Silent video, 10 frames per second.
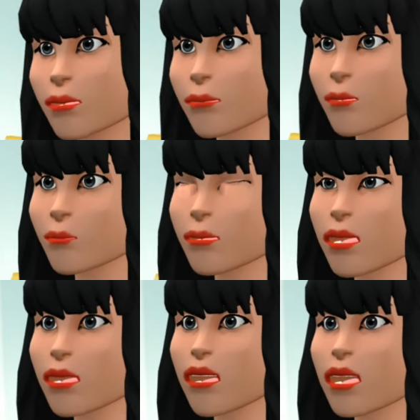The
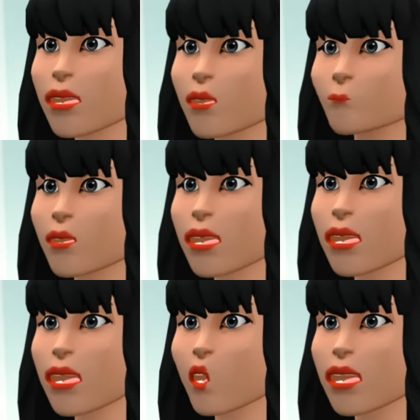purpose of the role play
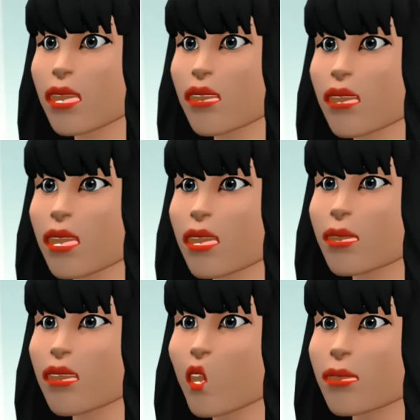is to get evidence
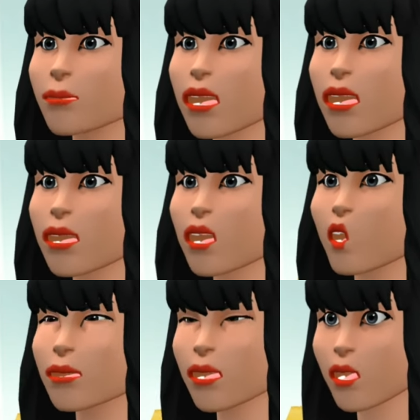of your ability to
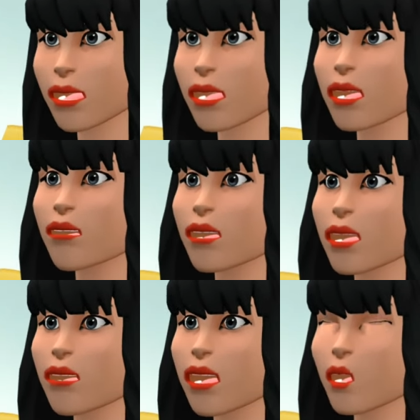communicate
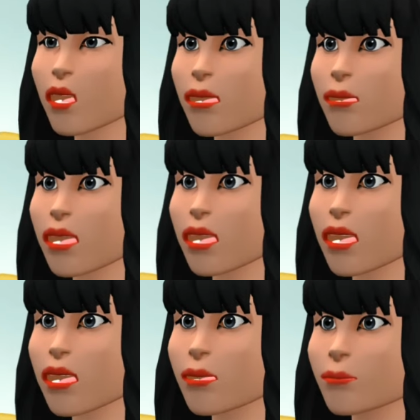effectively with
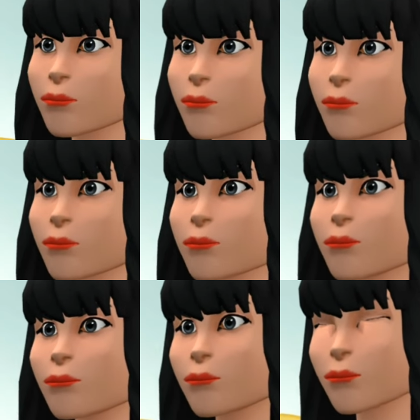patients.
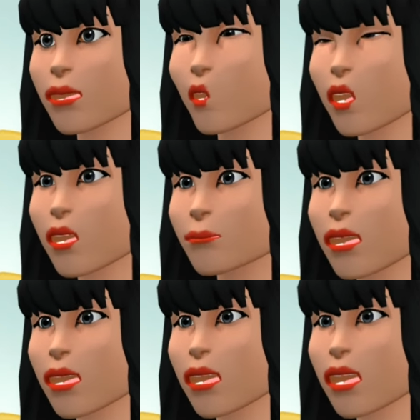Use your
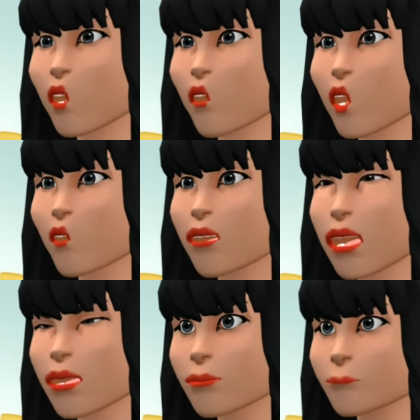ability to
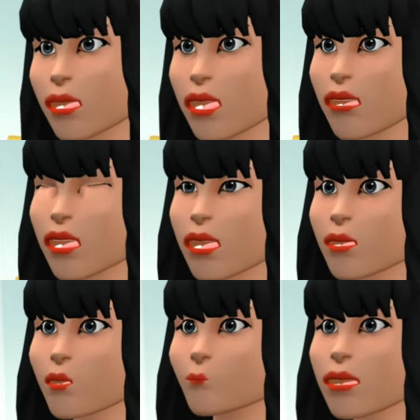fulfill as much of the
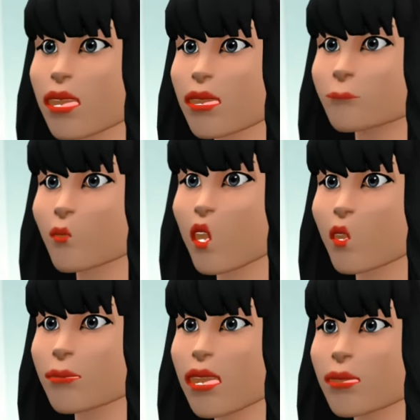role play as
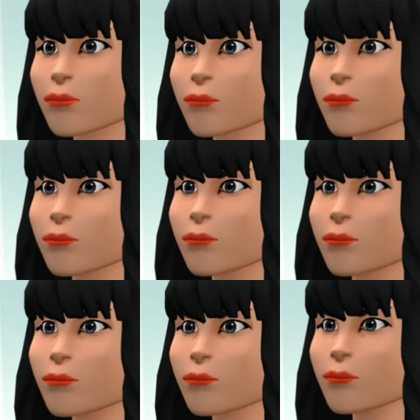possible.
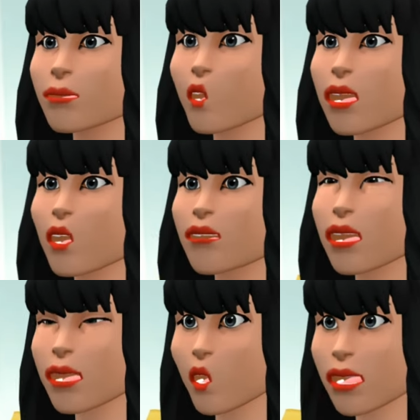Do you have
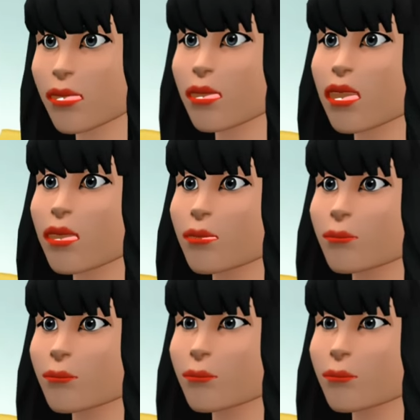any questions?